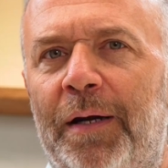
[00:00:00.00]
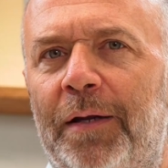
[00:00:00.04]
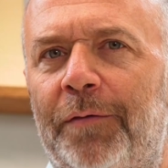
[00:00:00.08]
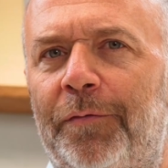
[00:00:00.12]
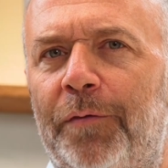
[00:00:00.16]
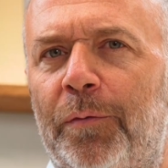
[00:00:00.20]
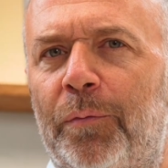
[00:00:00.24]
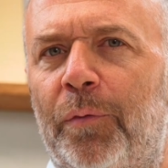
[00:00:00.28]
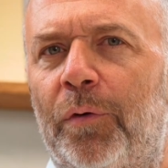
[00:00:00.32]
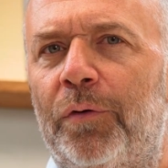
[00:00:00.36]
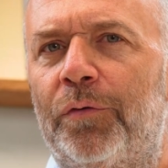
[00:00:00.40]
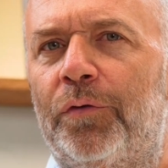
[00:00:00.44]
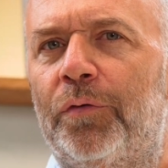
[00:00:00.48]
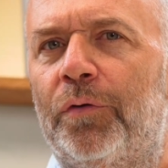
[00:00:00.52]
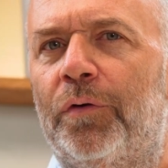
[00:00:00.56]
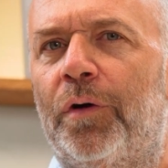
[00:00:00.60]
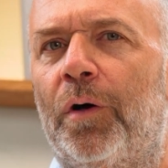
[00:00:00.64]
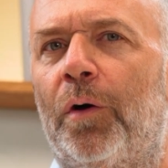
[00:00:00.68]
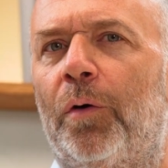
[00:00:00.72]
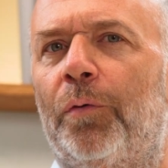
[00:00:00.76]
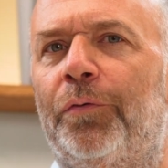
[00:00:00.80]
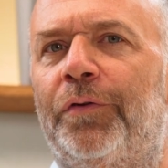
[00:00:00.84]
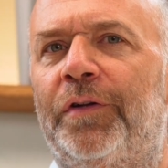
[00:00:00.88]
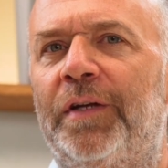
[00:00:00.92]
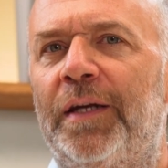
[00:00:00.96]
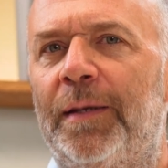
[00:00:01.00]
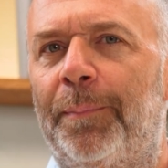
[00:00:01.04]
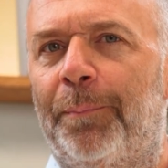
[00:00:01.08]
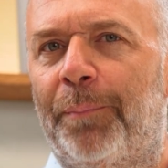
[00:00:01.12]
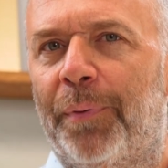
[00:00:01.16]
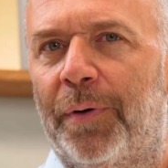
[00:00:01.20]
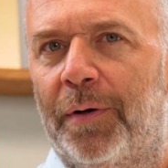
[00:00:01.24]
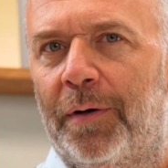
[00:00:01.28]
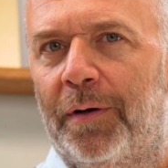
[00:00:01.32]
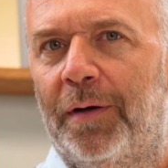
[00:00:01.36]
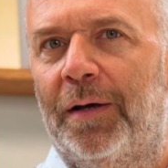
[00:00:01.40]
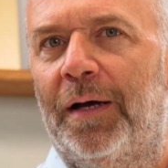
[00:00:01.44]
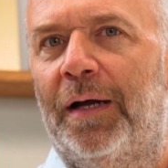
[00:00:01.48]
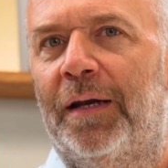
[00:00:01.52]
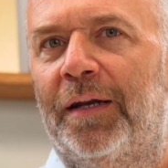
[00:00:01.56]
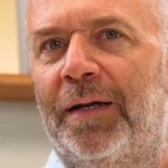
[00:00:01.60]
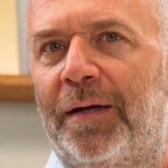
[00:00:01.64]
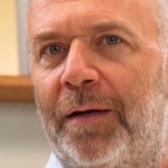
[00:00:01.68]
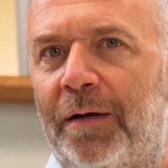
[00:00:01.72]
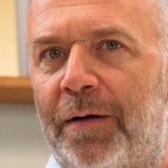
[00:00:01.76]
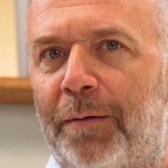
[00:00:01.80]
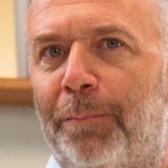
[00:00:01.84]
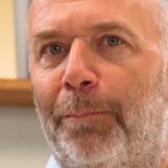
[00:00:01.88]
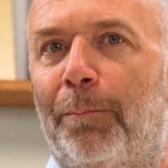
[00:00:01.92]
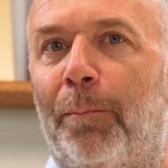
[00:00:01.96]
But if you want to go deeper and
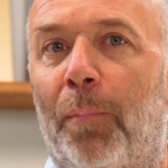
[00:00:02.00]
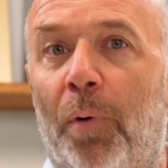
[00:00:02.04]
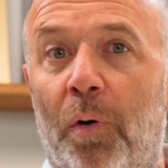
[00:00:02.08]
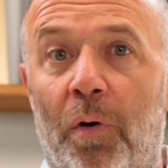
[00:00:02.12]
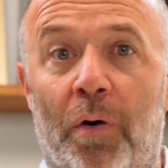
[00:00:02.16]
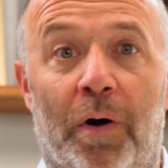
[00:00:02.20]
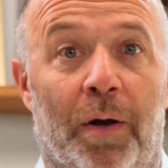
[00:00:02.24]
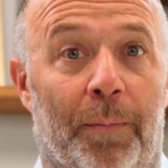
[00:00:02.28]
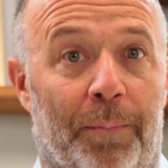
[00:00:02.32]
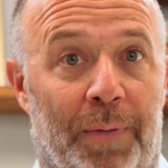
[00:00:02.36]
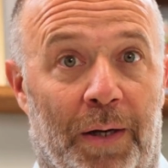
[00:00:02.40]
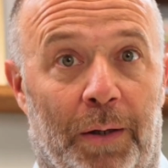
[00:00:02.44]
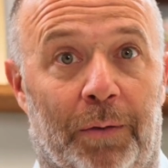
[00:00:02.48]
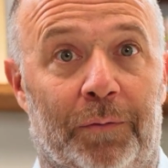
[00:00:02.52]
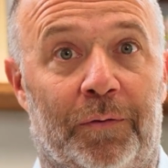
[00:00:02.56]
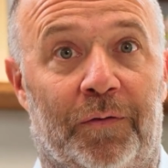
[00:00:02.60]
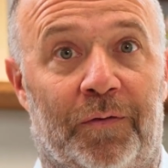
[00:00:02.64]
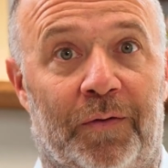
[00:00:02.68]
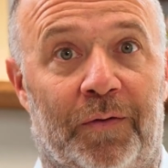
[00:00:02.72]
learn more about